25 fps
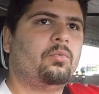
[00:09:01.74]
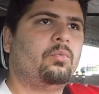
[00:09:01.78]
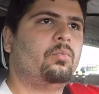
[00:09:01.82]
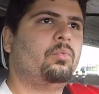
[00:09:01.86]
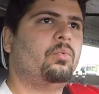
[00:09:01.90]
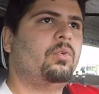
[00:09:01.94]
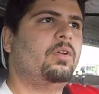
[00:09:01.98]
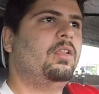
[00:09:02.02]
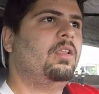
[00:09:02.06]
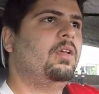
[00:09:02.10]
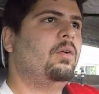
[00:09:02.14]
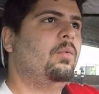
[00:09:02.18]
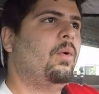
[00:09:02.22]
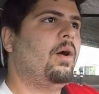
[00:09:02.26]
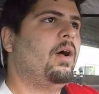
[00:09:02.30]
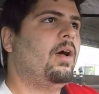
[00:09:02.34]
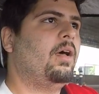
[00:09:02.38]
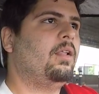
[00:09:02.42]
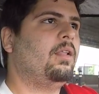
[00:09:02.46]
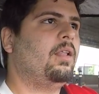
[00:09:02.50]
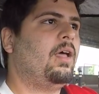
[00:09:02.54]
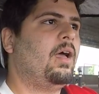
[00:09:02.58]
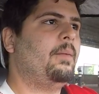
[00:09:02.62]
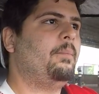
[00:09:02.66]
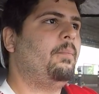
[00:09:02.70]
really
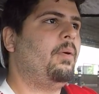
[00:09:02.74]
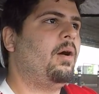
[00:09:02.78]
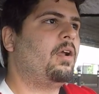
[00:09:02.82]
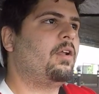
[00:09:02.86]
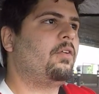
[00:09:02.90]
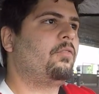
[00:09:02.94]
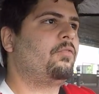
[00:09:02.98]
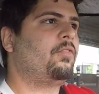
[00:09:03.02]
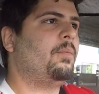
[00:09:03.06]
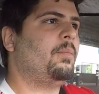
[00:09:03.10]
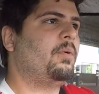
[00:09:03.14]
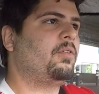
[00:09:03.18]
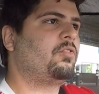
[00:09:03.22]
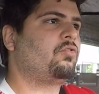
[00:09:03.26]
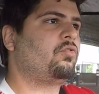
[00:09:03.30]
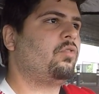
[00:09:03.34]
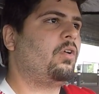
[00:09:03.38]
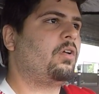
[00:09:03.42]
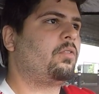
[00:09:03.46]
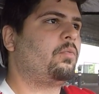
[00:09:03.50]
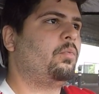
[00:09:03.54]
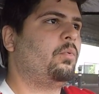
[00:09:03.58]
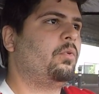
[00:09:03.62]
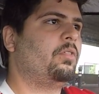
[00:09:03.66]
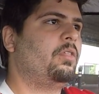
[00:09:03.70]
well. I bought it from a
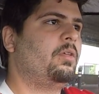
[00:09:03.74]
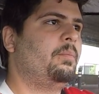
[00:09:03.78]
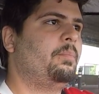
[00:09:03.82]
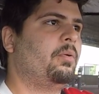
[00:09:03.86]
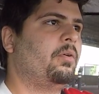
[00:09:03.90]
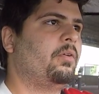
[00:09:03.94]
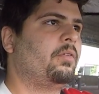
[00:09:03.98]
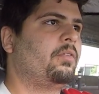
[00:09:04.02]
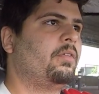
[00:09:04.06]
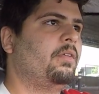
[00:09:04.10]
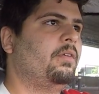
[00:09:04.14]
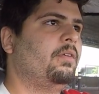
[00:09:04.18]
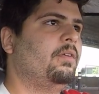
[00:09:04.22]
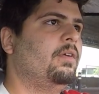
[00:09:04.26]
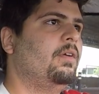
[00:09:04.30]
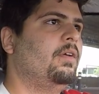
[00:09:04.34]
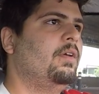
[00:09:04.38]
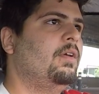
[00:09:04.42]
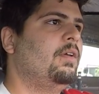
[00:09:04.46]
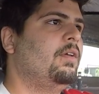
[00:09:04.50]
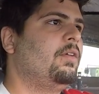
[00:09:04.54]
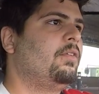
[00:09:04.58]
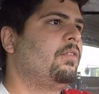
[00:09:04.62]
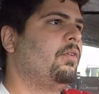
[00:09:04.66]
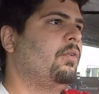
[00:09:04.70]
trustworthy person,
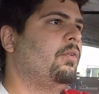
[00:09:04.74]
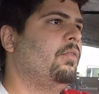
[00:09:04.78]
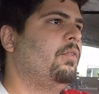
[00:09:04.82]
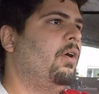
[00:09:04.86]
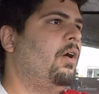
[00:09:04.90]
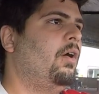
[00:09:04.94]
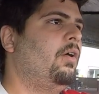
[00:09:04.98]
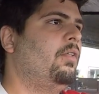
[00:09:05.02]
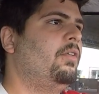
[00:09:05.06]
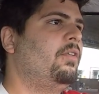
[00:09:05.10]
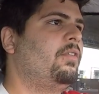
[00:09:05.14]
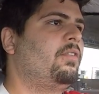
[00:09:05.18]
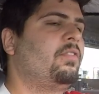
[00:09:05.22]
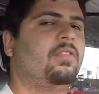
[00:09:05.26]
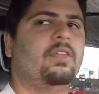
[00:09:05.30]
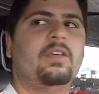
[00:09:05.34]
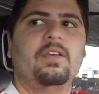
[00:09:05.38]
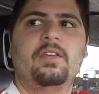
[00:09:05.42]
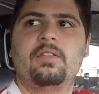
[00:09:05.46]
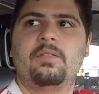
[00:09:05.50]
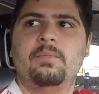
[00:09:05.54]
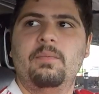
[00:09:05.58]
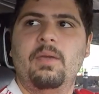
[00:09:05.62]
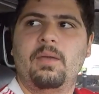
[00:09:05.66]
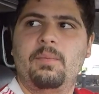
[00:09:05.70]
so all these
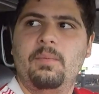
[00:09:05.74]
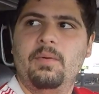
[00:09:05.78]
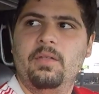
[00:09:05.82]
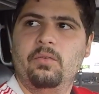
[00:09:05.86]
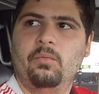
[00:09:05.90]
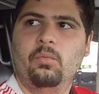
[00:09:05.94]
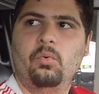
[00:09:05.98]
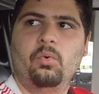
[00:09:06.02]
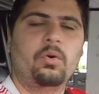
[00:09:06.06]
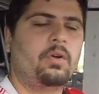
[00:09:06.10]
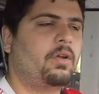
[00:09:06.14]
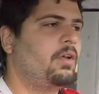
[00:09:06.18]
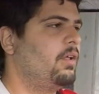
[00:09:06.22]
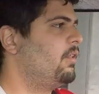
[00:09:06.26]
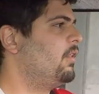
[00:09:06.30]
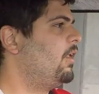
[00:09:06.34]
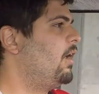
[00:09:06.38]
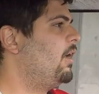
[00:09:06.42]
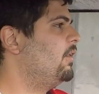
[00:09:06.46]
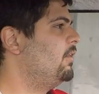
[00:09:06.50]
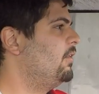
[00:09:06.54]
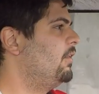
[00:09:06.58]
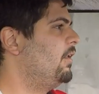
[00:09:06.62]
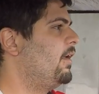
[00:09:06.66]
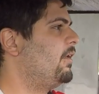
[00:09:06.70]
things make me worry a
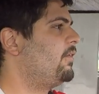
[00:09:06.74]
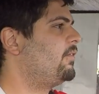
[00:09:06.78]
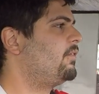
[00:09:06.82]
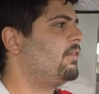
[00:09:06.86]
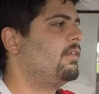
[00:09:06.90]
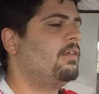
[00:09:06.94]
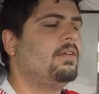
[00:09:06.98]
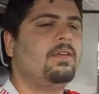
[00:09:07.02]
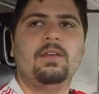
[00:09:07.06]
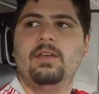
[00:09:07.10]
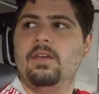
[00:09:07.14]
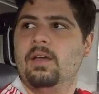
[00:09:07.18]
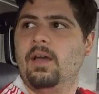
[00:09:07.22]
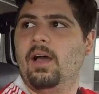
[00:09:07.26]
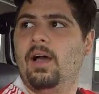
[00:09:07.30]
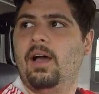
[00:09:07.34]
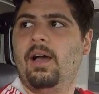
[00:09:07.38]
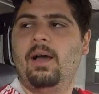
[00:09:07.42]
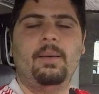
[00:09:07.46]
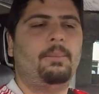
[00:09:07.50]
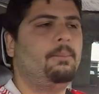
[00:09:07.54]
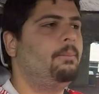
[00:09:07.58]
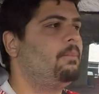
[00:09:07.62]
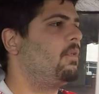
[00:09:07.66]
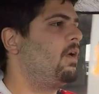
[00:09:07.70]
lot less
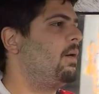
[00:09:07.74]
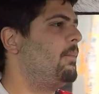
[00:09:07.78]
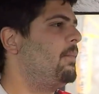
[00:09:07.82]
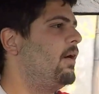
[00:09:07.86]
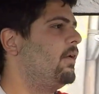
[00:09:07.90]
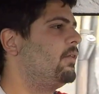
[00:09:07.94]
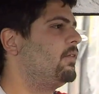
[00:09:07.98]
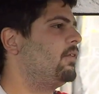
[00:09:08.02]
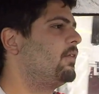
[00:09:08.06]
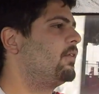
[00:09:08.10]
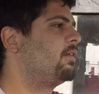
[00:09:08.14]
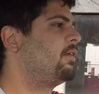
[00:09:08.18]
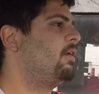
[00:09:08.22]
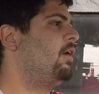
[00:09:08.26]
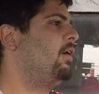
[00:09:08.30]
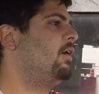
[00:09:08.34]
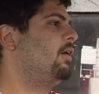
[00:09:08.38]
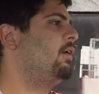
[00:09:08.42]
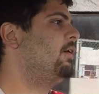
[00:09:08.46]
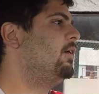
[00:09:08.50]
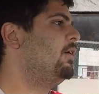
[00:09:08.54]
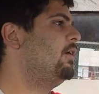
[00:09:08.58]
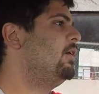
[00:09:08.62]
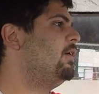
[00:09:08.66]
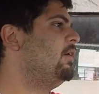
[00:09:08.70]
about this car.
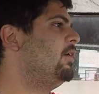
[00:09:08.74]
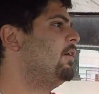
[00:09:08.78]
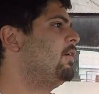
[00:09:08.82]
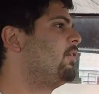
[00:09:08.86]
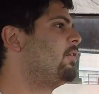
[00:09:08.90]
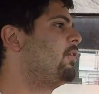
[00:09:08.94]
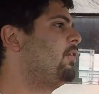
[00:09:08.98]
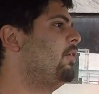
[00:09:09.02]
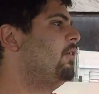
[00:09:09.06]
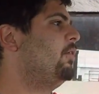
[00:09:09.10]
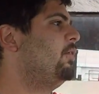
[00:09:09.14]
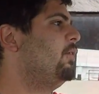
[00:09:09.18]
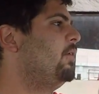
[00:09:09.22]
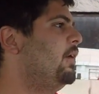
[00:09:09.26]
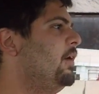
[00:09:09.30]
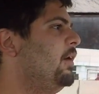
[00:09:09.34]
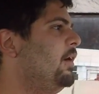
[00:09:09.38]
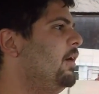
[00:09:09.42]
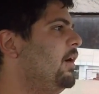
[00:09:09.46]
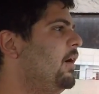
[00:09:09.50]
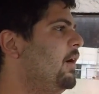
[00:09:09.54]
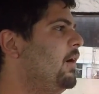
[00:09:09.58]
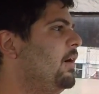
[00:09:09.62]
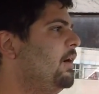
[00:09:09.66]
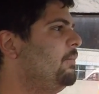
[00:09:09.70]
So
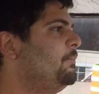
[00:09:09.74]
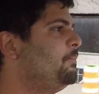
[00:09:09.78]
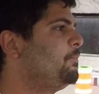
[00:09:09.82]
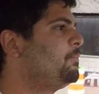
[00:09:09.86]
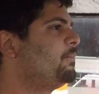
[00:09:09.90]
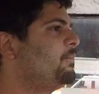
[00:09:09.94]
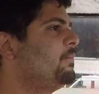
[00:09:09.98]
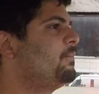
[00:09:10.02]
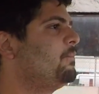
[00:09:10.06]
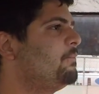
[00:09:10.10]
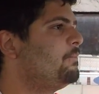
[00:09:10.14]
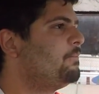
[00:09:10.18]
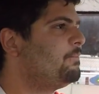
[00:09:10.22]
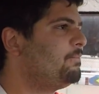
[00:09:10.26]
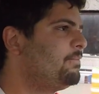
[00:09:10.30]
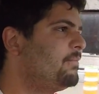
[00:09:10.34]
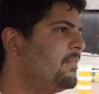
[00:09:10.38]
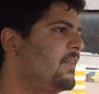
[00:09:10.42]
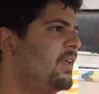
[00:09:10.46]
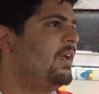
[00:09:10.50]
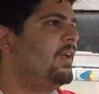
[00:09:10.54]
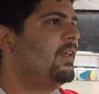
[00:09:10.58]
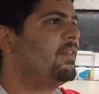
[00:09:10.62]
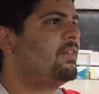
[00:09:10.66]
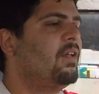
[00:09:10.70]

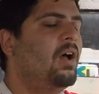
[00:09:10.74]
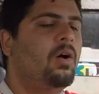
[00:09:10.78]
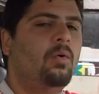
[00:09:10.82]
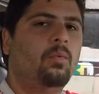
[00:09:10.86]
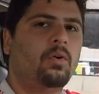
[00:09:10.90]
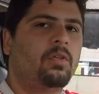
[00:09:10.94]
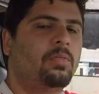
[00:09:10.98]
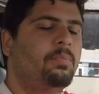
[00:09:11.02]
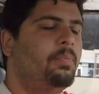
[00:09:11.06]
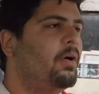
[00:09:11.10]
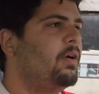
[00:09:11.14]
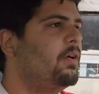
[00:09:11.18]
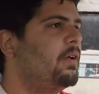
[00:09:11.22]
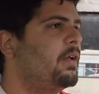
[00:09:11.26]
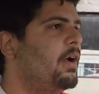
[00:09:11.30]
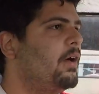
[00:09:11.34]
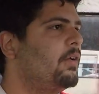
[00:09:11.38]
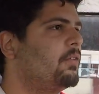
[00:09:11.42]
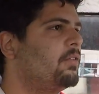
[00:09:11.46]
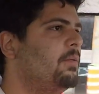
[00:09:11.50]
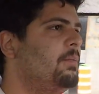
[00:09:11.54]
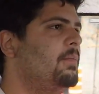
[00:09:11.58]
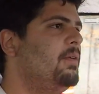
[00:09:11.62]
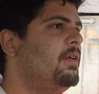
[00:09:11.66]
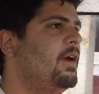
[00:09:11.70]
it's not worth parting out
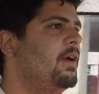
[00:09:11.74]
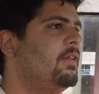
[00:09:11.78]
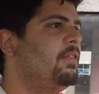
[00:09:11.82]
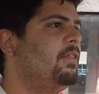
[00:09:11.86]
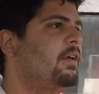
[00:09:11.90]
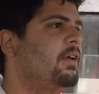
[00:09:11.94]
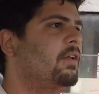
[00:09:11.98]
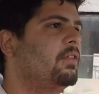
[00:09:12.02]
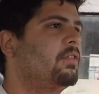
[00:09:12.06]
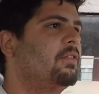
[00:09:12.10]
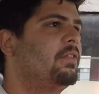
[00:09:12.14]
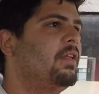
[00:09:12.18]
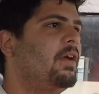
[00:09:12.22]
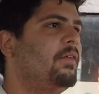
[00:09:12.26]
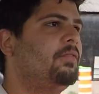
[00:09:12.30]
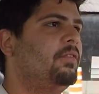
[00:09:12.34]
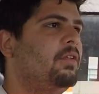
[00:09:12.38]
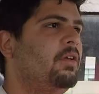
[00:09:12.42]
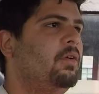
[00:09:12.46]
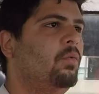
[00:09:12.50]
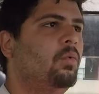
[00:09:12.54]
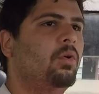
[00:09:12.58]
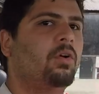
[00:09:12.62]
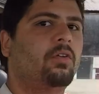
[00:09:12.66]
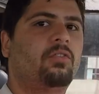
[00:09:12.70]
to me. I think it's definitely
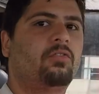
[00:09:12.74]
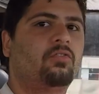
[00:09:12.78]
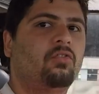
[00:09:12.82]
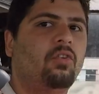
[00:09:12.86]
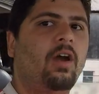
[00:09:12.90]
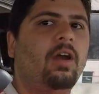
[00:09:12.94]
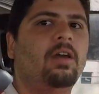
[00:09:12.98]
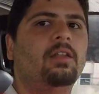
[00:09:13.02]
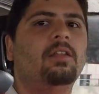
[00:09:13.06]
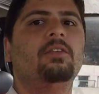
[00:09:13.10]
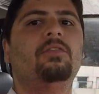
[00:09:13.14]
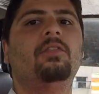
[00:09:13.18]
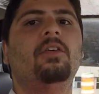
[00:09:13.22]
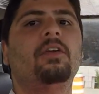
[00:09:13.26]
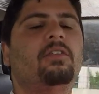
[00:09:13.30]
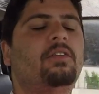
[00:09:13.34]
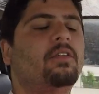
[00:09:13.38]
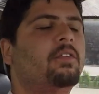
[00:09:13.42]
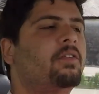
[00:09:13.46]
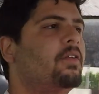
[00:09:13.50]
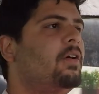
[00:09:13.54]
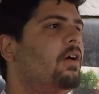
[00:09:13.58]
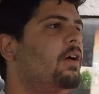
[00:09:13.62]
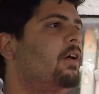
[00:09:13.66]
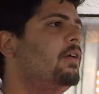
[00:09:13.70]
worth trying to fix
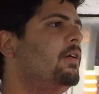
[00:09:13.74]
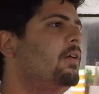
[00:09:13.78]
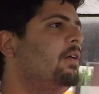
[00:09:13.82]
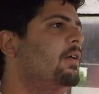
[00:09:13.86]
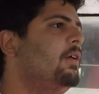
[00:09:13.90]
this car.